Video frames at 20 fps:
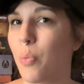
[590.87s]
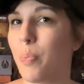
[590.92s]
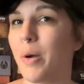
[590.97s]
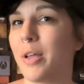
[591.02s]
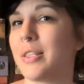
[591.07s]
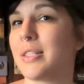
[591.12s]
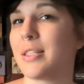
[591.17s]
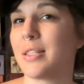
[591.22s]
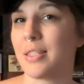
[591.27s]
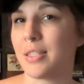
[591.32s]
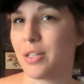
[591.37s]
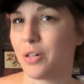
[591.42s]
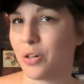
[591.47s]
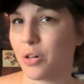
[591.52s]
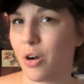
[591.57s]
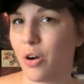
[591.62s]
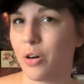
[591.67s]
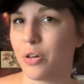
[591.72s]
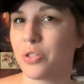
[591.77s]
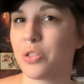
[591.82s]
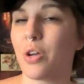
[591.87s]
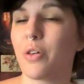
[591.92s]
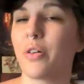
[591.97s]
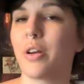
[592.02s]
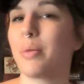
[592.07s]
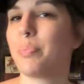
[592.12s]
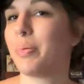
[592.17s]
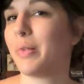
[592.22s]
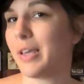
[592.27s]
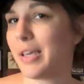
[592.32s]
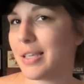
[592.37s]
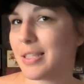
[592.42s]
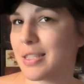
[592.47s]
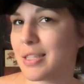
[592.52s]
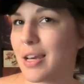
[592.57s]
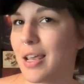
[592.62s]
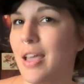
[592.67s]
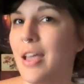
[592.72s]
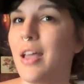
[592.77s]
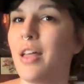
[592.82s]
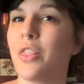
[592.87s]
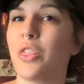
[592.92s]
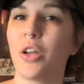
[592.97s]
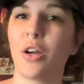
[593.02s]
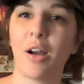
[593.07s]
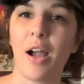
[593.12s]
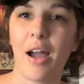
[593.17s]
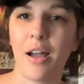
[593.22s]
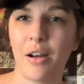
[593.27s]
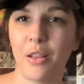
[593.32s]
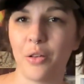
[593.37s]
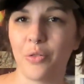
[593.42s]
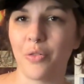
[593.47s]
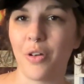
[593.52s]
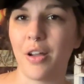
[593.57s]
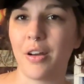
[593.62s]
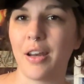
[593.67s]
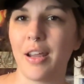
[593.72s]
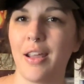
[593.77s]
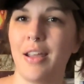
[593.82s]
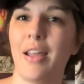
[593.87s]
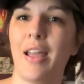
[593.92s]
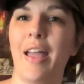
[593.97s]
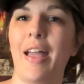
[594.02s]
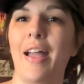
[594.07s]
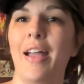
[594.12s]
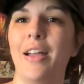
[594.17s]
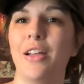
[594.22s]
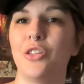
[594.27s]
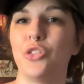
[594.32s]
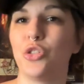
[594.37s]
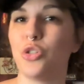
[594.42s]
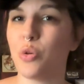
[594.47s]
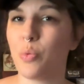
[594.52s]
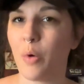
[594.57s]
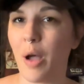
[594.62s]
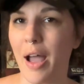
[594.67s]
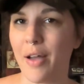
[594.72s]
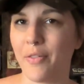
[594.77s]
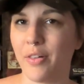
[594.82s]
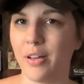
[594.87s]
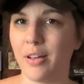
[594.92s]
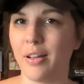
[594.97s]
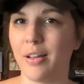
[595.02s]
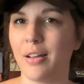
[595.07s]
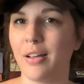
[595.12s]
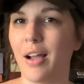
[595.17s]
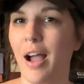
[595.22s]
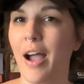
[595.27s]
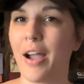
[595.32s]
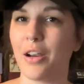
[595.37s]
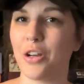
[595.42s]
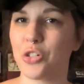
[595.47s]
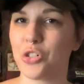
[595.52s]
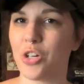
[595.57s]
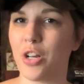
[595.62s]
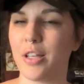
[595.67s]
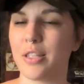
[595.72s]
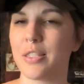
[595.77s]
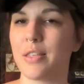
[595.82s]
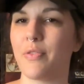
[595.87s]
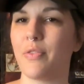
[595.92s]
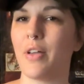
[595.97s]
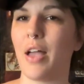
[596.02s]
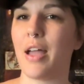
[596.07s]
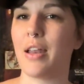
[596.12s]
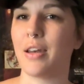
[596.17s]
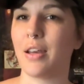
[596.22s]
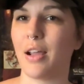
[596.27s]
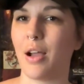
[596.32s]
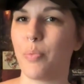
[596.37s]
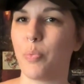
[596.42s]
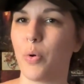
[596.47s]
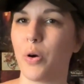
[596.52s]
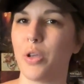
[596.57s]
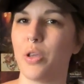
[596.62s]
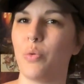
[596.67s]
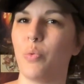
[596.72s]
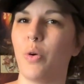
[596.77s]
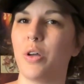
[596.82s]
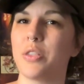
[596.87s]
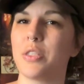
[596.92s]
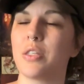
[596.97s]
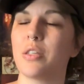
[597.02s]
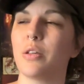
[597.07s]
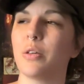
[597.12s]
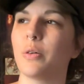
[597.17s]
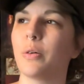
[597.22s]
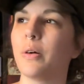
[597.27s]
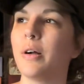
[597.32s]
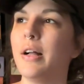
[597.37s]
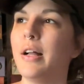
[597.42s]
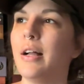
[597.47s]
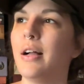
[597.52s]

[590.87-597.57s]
But since their card's already placed, they're out of the running and you have a higher chance of ending up where you want to.